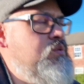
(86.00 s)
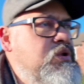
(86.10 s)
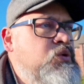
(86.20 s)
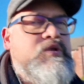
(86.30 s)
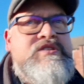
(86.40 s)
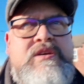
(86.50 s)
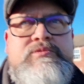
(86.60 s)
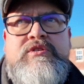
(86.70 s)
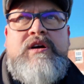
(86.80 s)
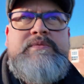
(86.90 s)
With all the
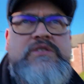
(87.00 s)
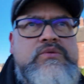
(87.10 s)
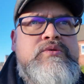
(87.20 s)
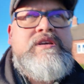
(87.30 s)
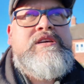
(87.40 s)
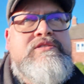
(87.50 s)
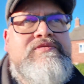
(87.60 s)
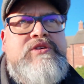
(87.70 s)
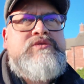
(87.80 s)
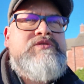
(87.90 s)
subscribers and all the
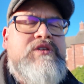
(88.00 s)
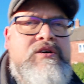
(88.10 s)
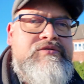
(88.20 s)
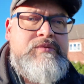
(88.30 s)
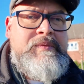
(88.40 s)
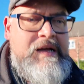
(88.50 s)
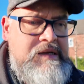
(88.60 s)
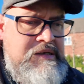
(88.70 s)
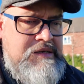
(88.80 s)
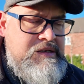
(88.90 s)
views I got from that,
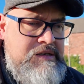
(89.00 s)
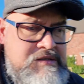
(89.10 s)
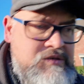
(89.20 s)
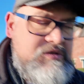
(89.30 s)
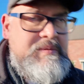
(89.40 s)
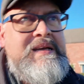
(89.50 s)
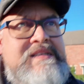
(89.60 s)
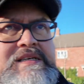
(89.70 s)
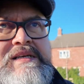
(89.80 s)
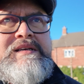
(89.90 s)
so it was
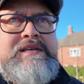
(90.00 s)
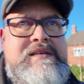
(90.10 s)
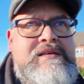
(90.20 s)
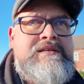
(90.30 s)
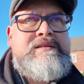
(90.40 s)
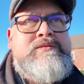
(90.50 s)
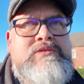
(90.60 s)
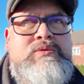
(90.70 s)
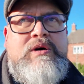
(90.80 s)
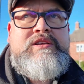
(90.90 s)
amazing, and I
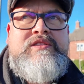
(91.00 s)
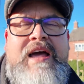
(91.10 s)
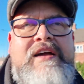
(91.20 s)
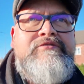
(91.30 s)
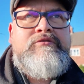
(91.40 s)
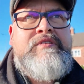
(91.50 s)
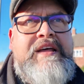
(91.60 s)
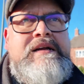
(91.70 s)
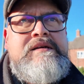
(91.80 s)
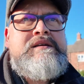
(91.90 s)
was quite thankful for
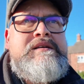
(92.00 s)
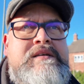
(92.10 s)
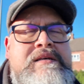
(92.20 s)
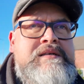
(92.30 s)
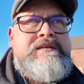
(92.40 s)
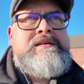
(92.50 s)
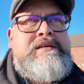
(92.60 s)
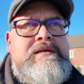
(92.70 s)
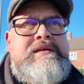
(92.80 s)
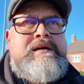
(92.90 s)
that.
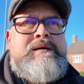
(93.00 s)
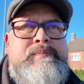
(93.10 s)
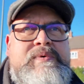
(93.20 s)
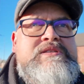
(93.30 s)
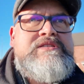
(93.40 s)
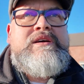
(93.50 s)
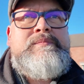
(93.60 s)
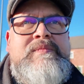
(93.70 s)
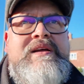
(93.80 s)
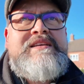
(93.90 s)
But
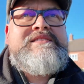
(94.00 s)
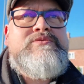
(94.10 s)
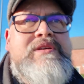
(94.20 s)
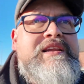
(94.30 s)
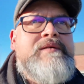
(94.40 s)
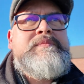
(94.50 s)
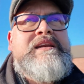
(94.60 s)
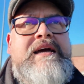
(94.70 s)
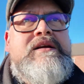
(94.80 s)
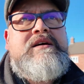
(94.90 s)
it sort of led me
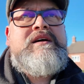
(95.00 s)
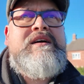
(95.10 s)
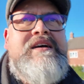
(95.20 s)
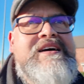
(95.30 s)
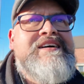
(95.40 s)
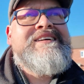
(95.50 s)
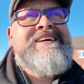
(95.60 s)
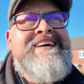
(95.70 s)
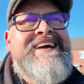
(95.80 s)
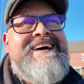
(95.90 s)
down
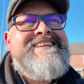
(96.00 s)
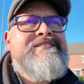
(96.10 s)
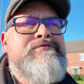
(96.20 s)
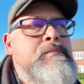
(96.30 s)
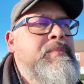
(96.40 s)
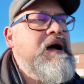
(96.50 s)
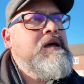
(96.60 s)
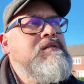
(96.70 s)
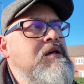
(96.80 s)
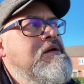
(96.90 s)
a different
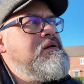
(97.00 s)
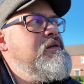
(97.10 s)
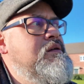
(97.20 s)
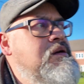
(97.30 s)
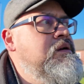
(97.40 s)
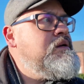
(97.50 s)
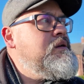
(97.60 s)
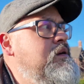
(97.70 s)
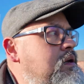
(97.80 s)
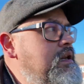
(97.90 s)
path.
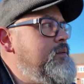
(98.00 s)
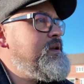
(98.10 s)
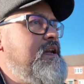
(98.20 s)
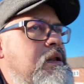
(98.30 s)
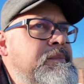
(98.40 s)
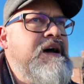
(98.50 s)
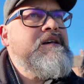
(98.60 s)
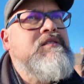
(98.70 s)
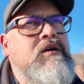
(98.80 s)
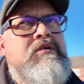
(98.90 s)
It led me down the
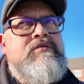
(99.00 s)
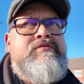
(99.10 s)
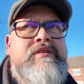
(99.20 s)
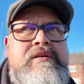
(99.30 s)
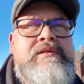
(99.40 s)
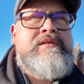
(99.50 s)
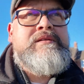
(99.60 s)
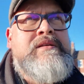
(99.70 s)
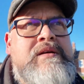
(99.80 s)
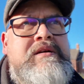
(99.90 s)
path of
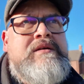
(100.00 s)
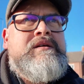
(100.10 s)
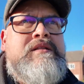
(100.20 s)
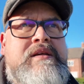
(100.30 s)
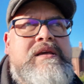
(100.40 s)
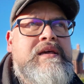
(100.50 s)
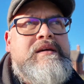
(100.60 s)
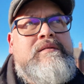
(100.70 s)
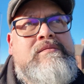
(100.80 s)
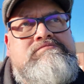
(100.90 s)

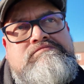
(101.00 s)
thinking